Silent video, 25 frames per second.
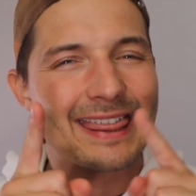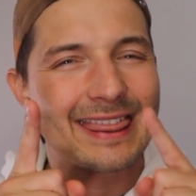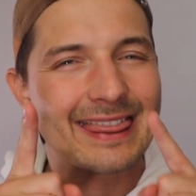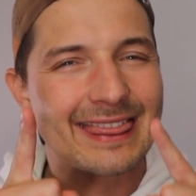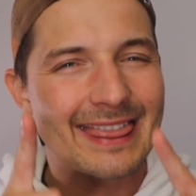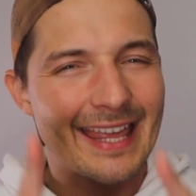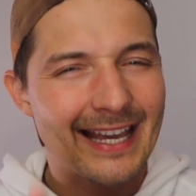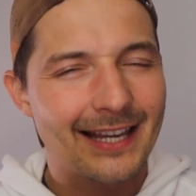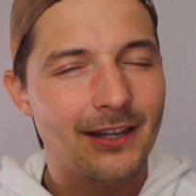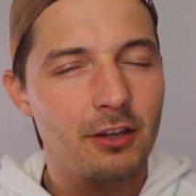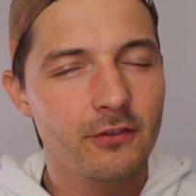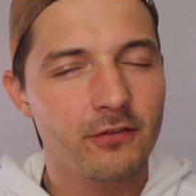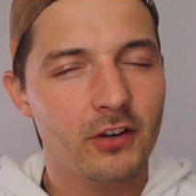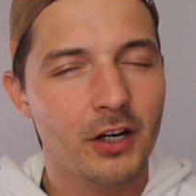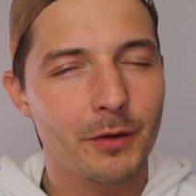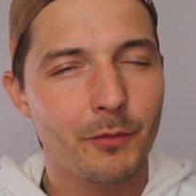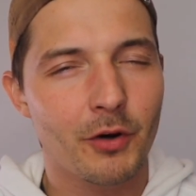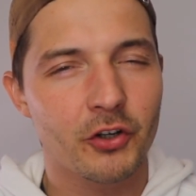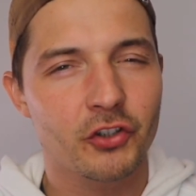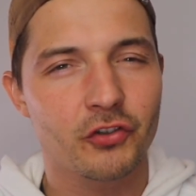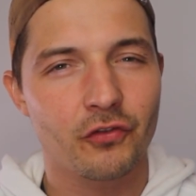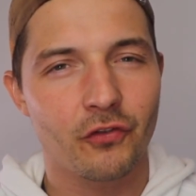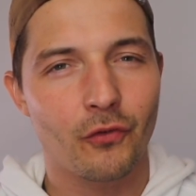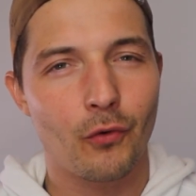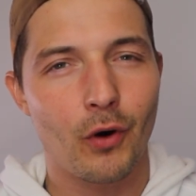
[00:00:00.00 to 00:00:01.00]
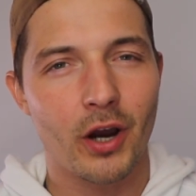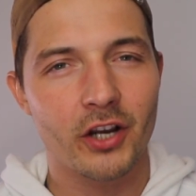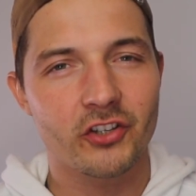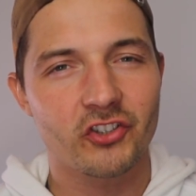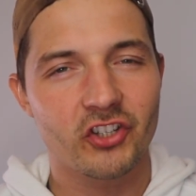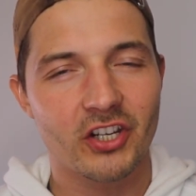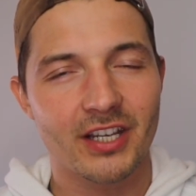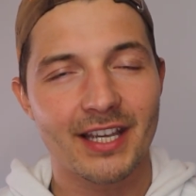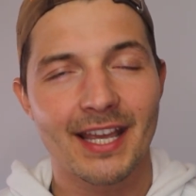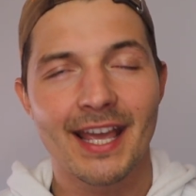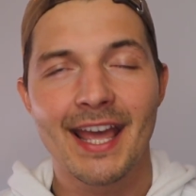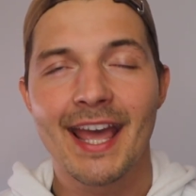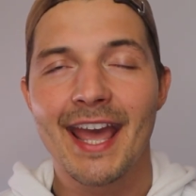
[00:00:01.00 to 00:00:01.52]
Thank you very much for
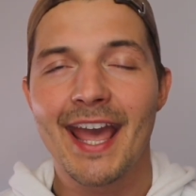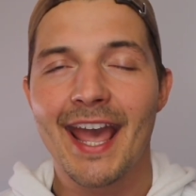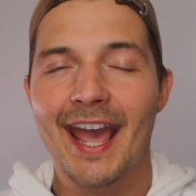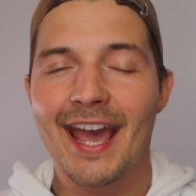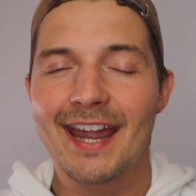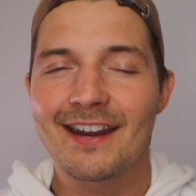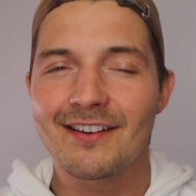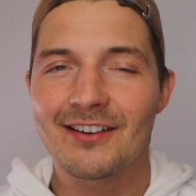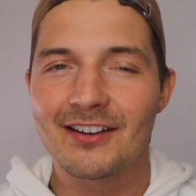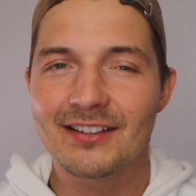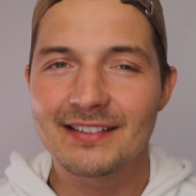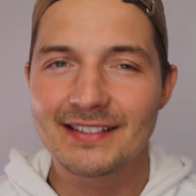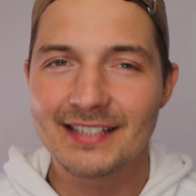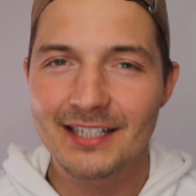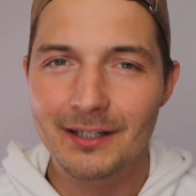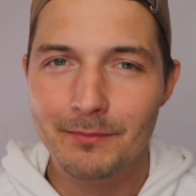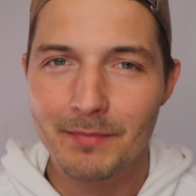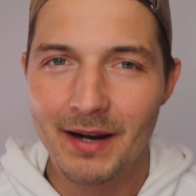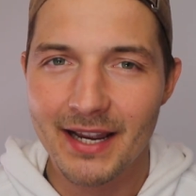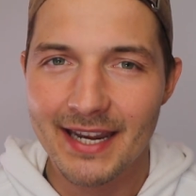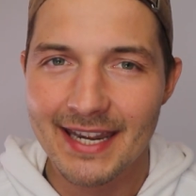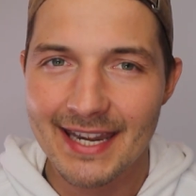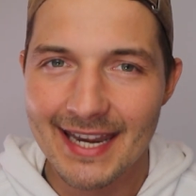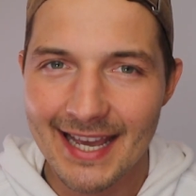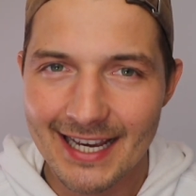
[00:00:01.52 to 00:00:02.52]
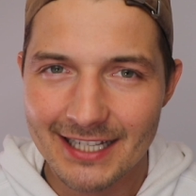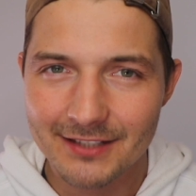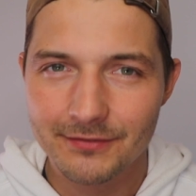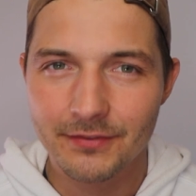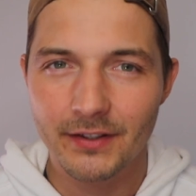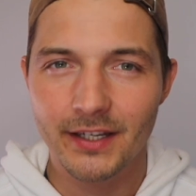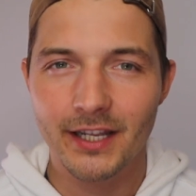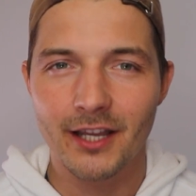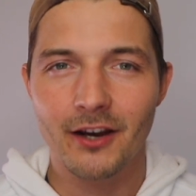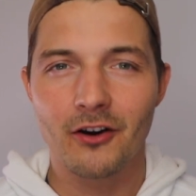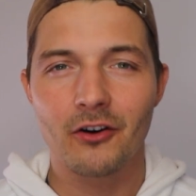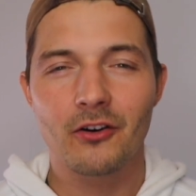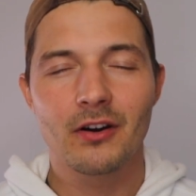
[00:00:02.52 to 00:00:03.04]
watching, and until my next
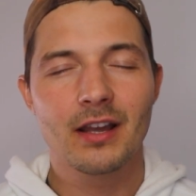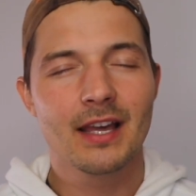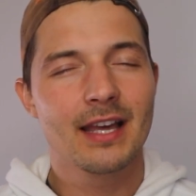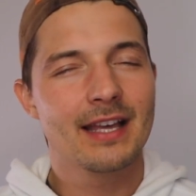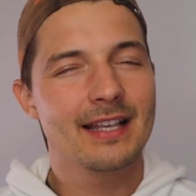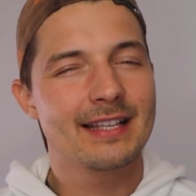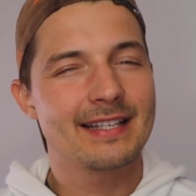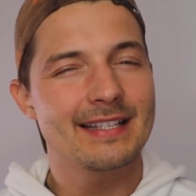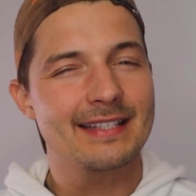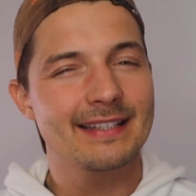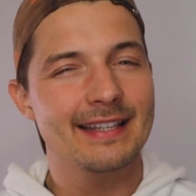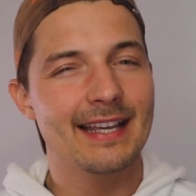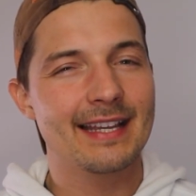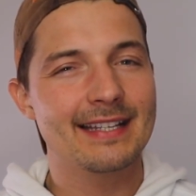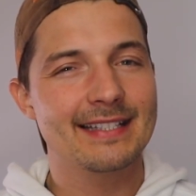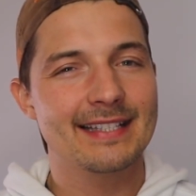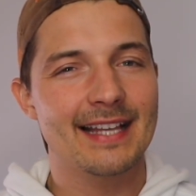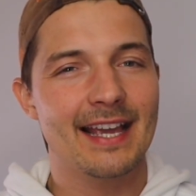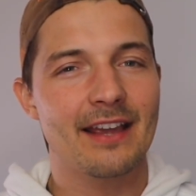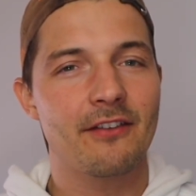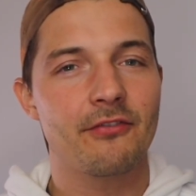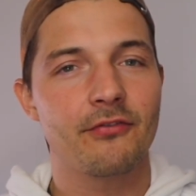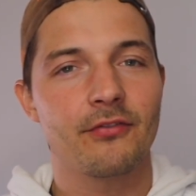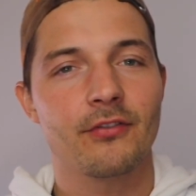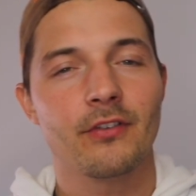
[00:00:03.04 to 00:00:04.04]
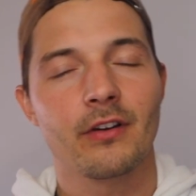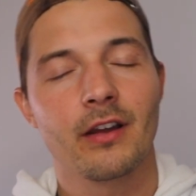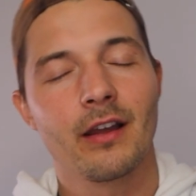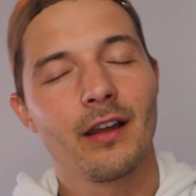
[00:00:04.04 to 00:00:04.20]
video, stay safe